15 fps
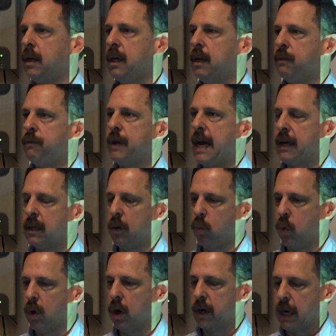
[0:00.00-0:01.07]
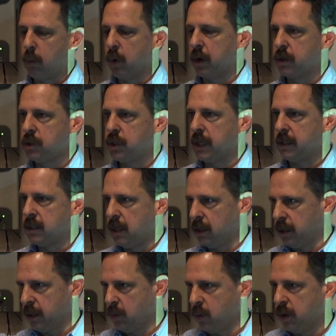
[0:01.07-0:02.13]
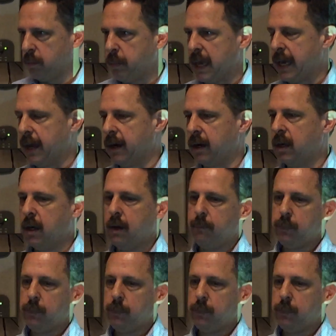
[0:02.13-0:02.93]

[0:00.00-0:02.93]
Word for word: And in fact, at work, I work in Chantilly with Ben.